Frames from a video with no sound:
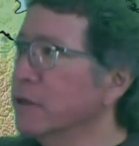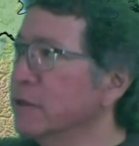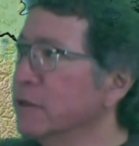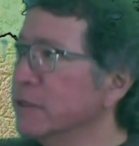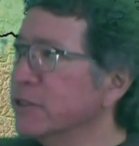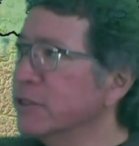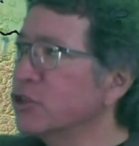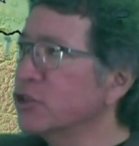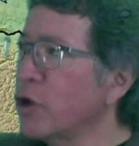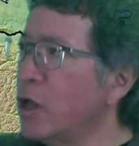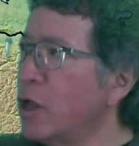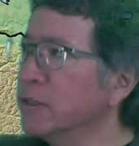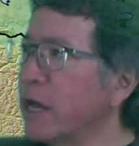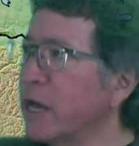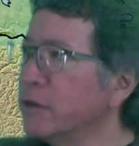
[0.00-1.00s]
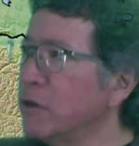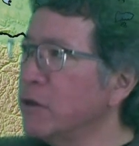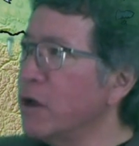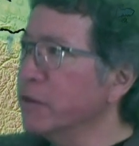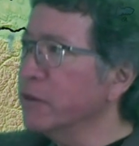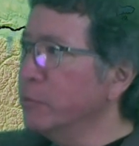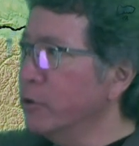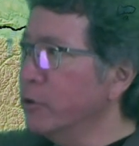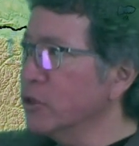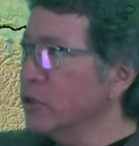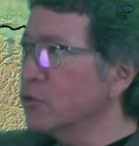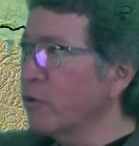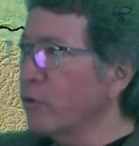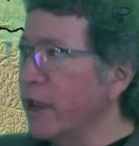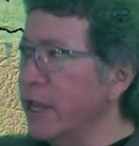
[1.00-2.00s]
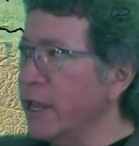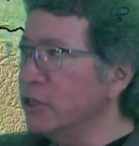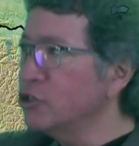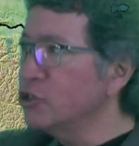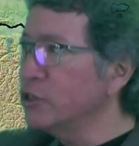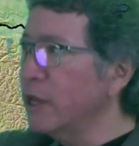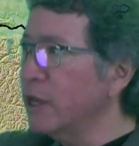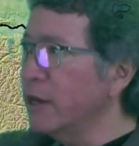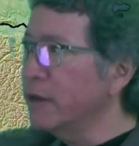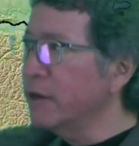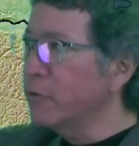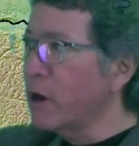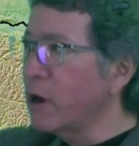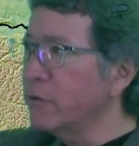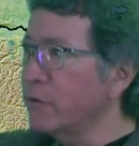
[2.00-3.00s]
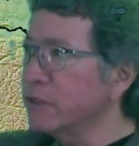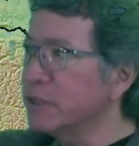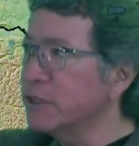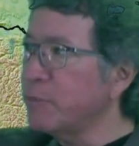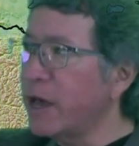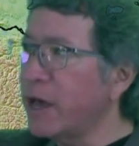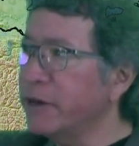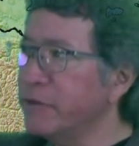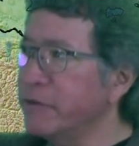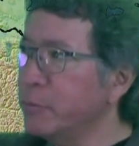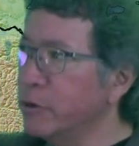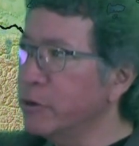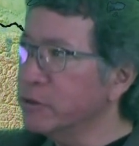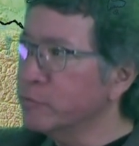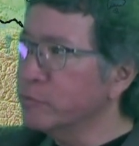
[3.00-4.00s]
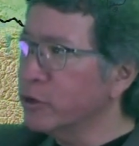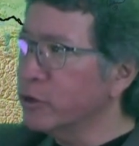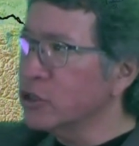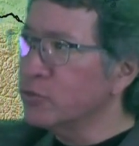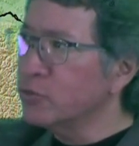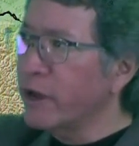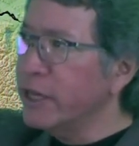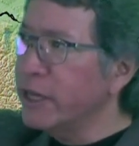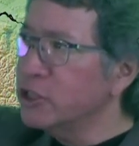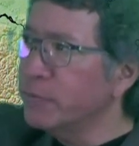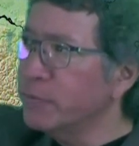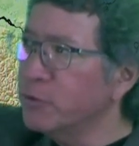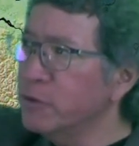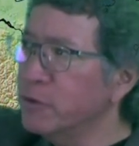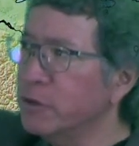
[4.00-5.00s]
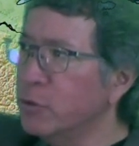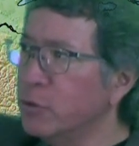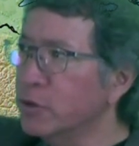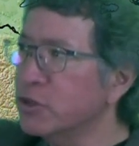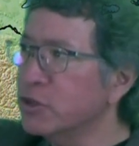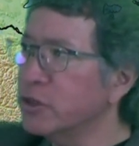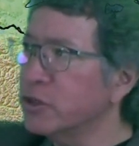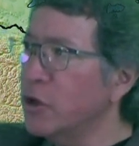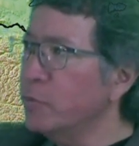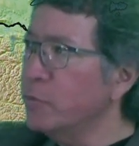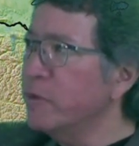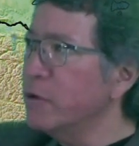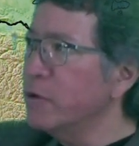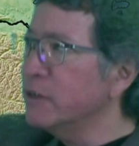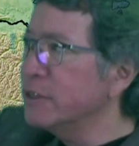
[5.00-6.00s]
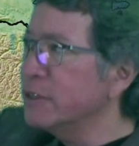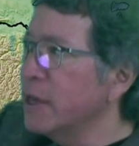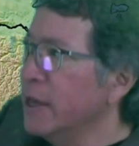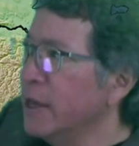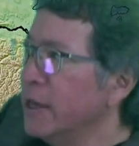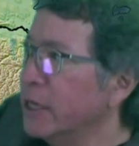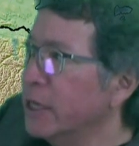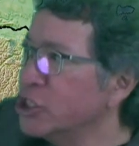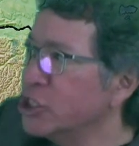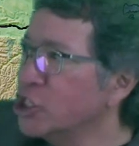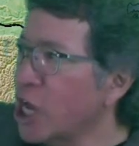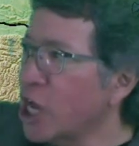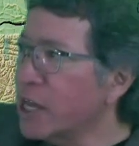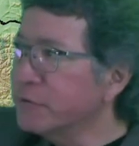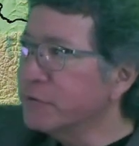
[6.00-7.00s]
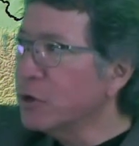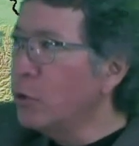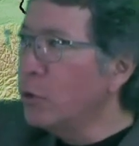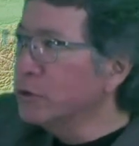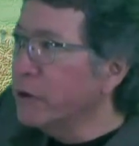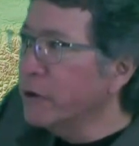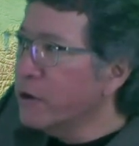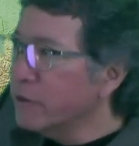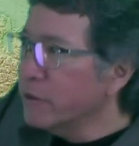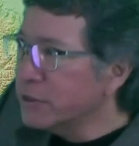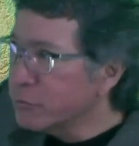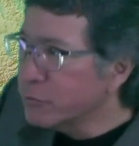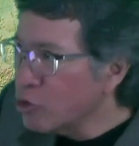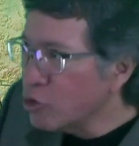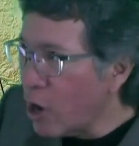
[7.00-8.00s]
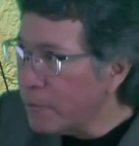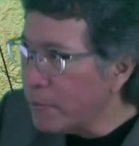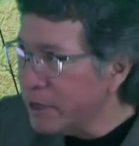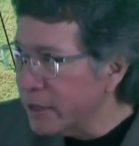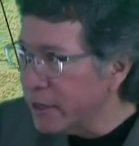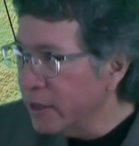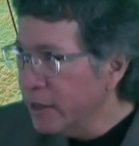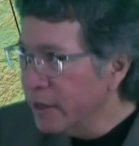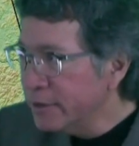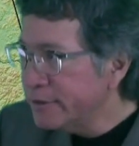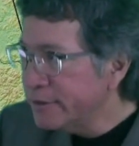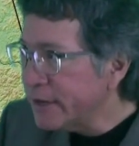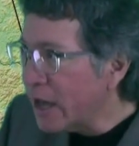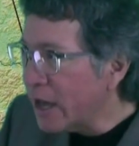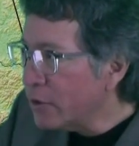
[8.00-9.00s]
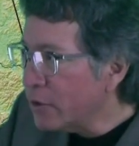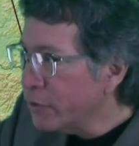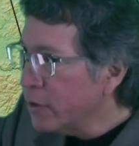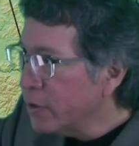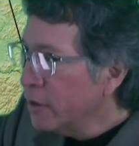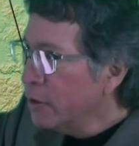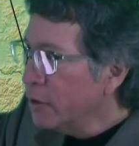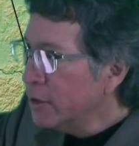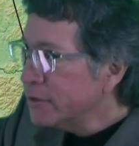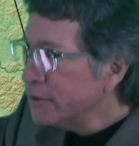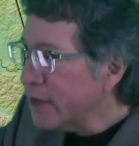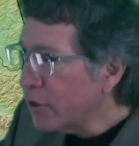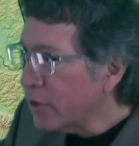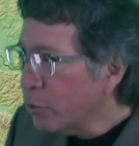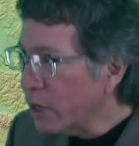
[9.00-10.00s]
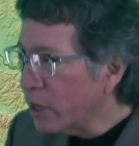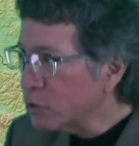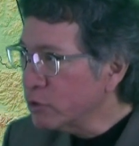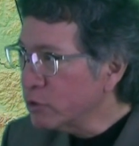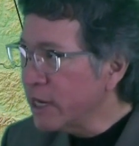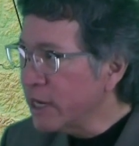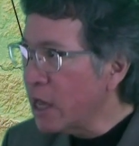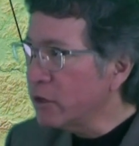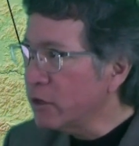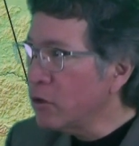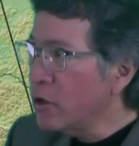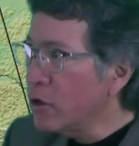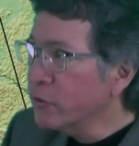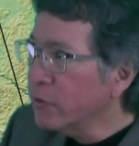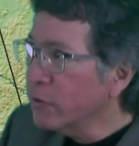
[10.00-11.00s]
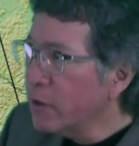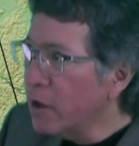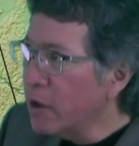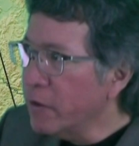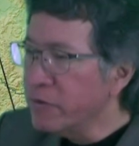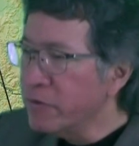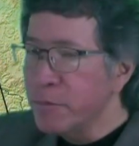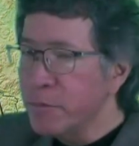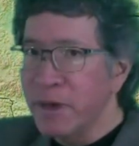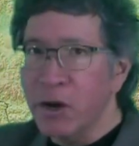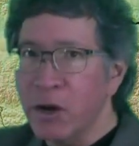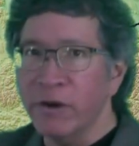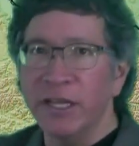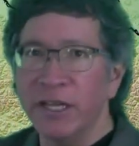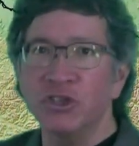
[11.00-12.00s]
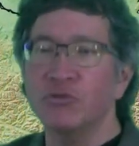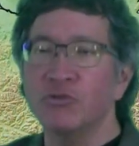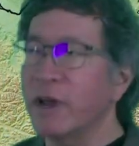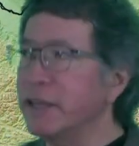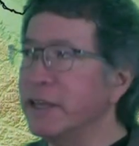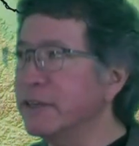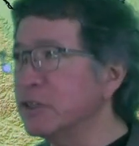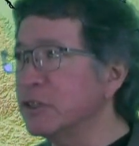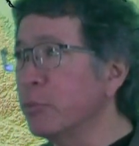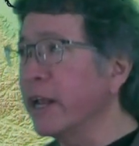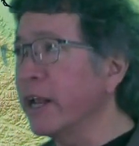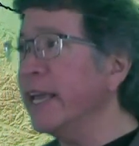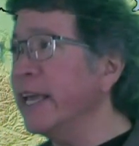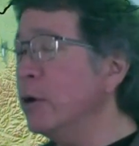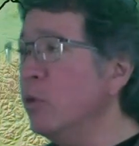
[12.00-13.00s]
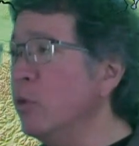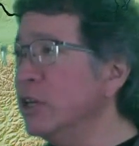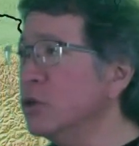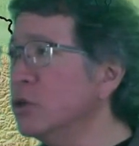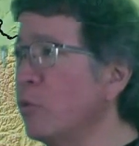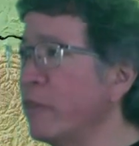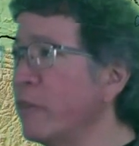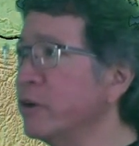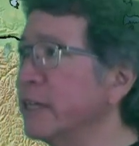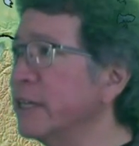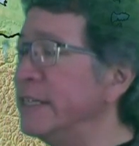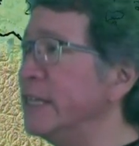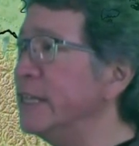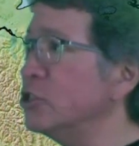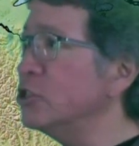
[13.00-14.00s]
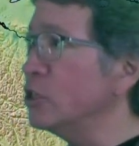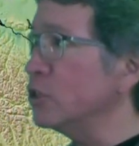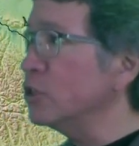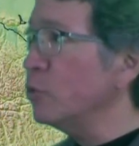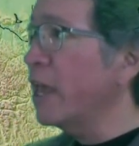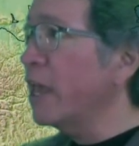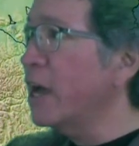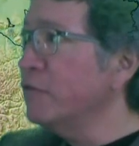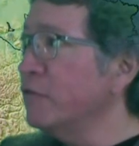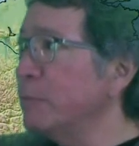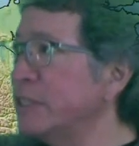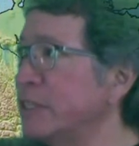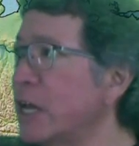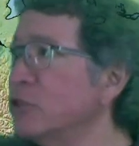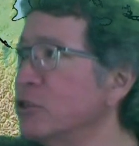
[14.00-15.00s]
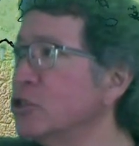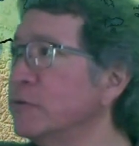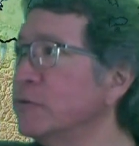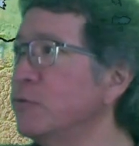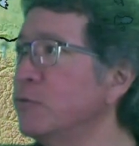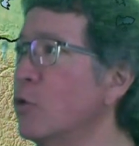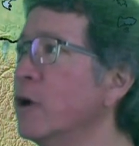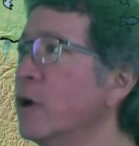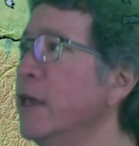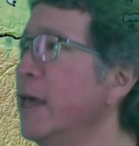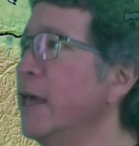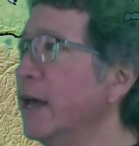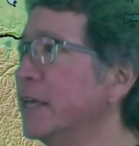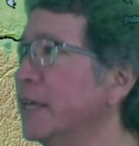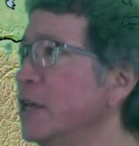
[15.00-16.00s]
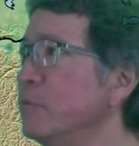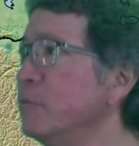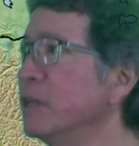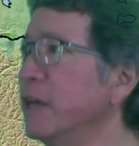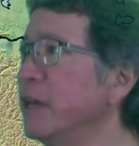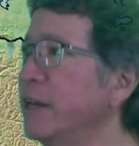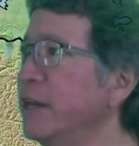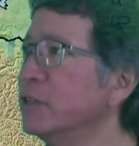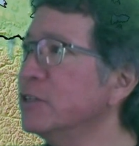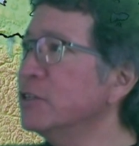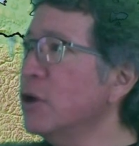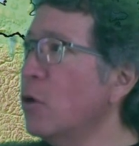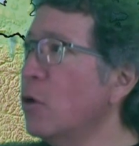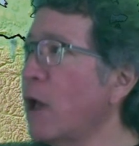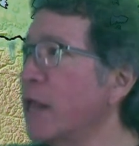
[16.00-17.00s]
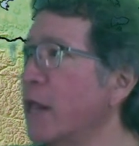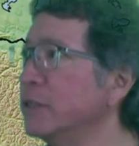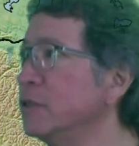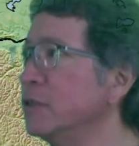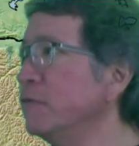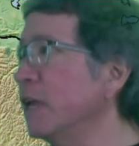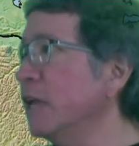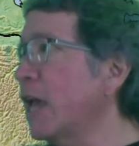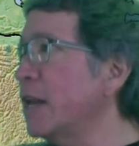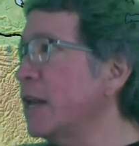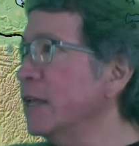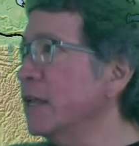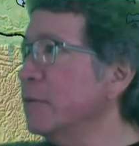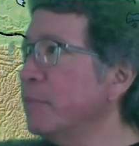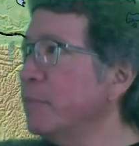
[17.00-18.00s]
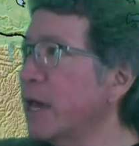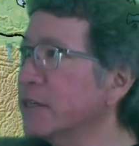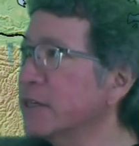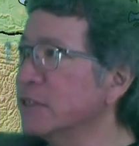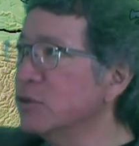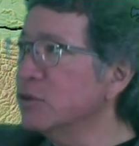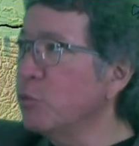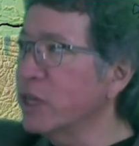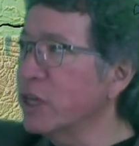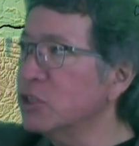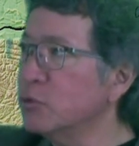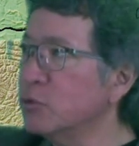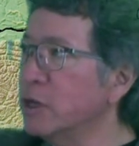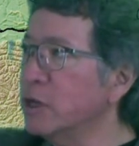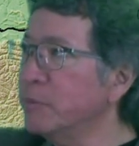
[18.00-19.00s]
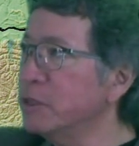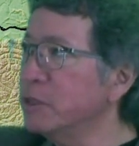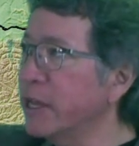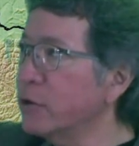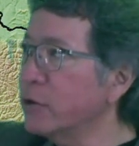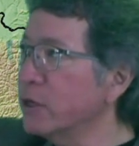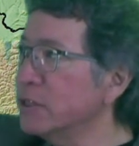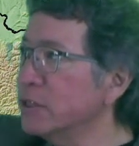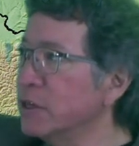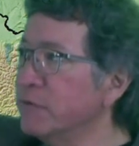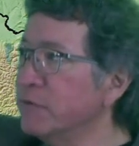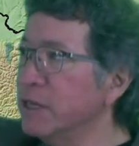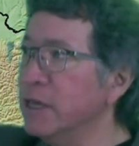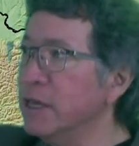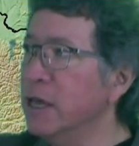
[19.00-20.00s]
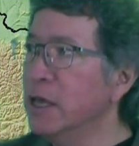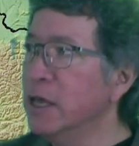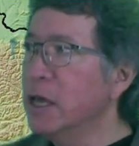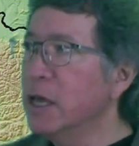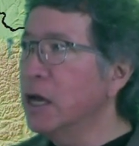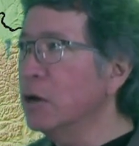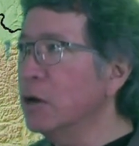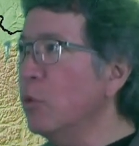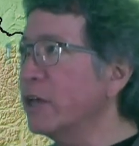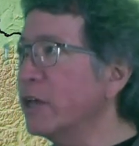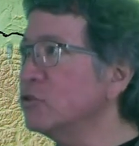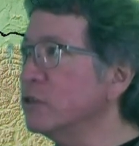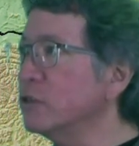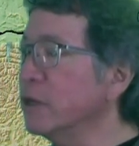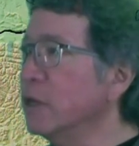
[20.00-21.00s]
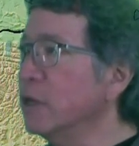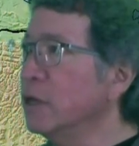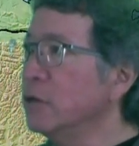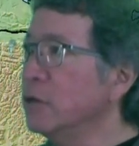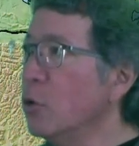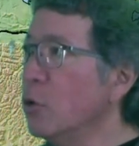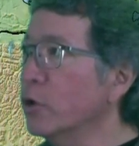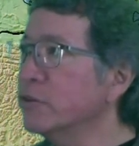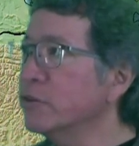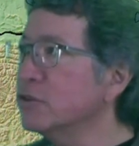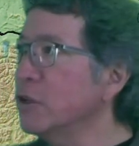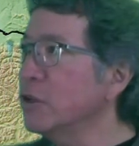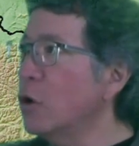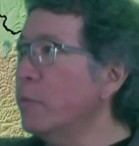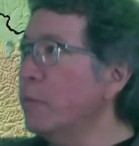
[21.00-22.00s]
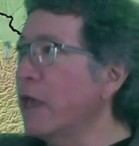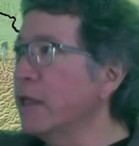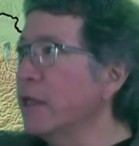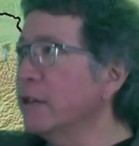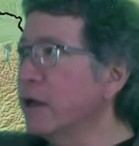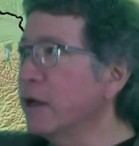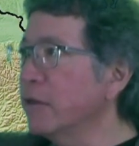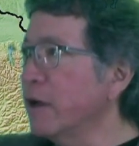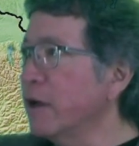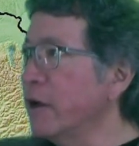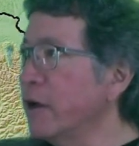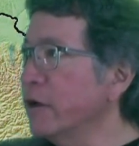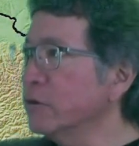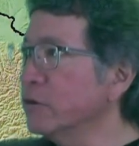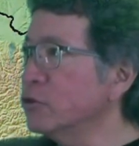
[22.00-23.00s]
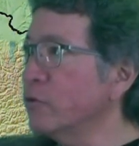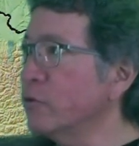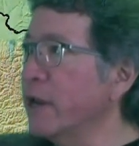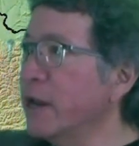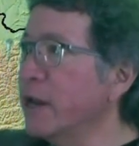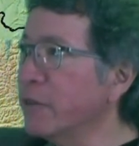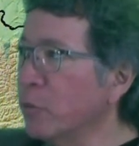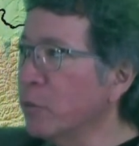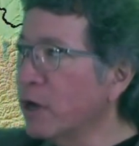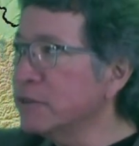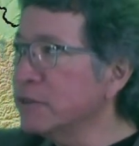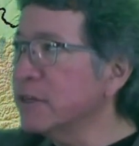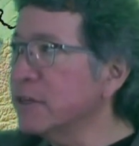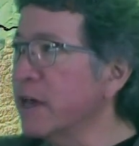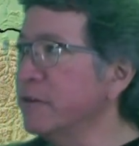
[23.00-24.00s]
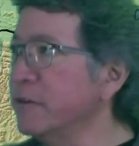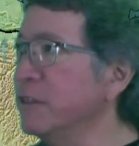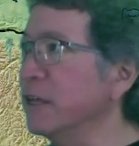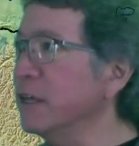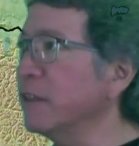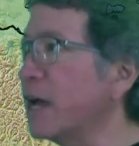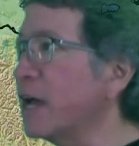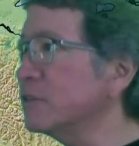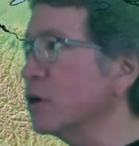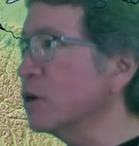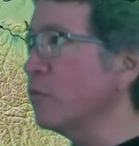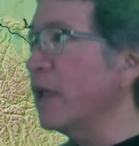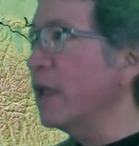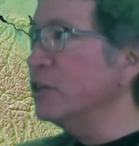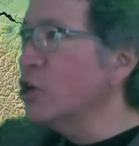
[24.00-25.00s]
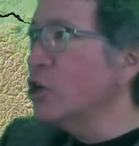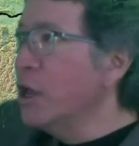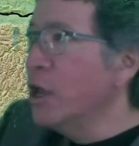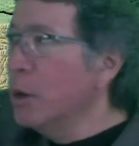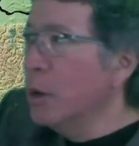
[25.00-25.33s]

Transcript: that's stalled out along the Brooks Range and around the spine of the Brooks Range up through the north slope. There is a shot of colder air that's dropping south Southwestward down along uh, the Bering Strait that's bringing winter weather conditions. We have the potential for accumulating snow. Anaktuvuk Atigun passes westward up into areas of the uh, western north slope and uh, the higher terrain on the west side of the Alaska Range.